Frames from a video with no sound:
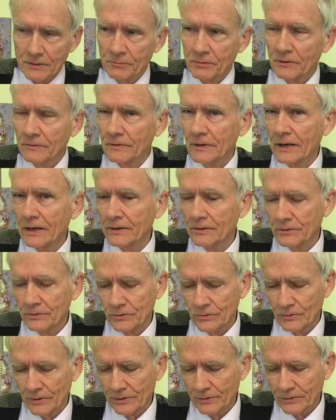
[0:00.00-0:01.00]
provided
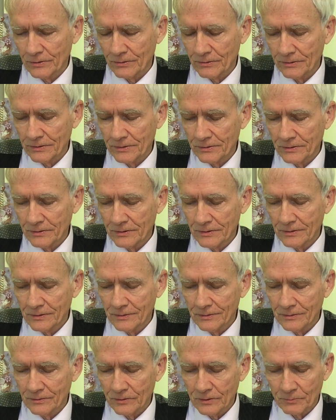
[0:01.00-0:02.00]
to a current
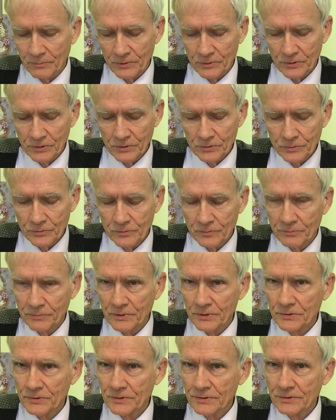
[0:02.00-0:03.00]
or potential
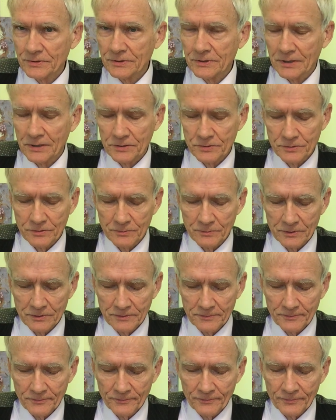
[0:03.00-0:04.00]
business
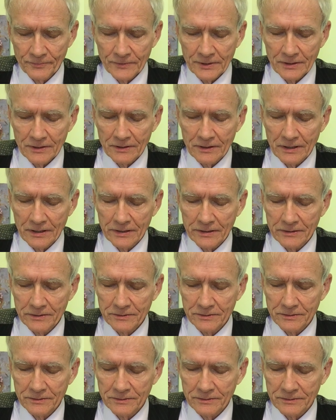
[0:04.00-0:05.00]
customer,
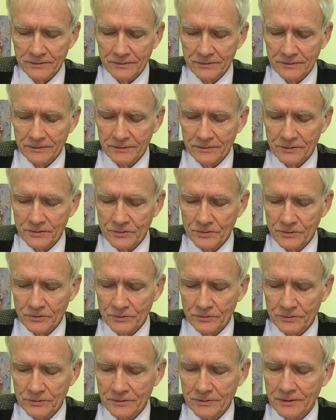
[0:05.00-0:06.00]
client,
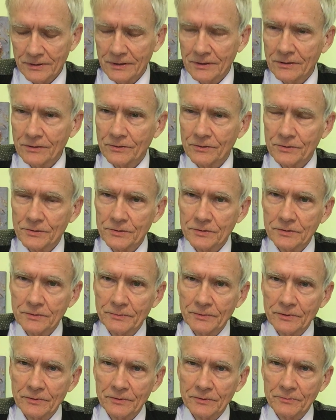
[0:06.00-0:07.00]
consultant, or
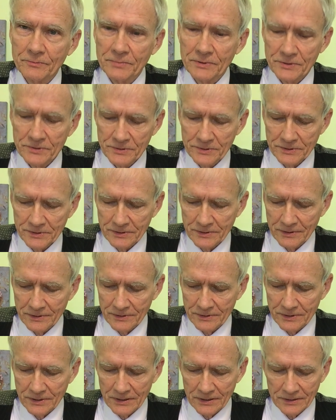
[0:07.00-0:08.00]
similar business
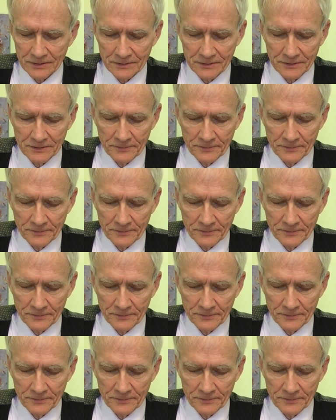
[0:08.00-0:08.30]
contact.